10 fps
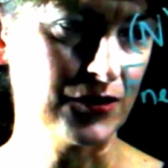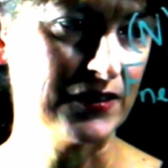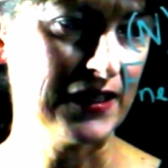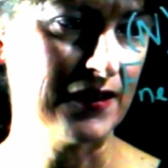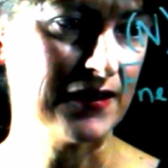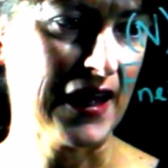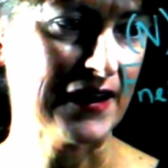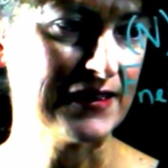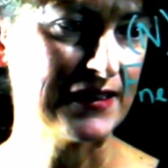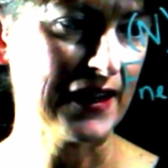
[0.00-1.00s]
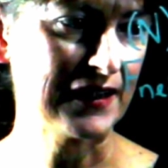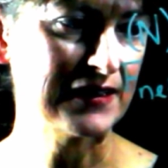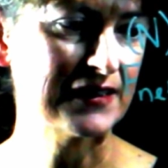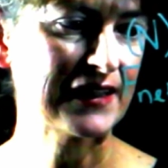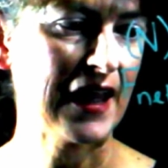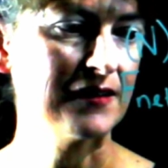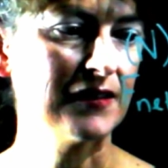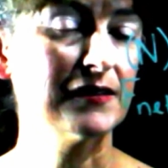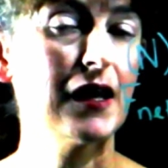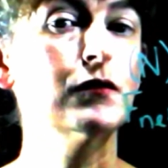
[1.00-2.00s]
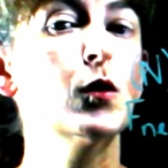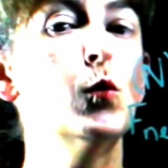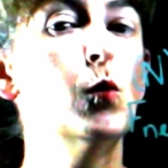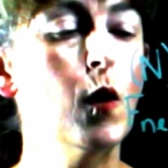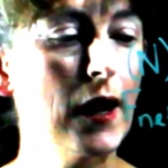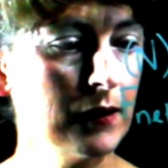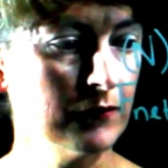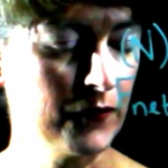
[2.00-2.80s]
Do you see that that seconds cancels out one of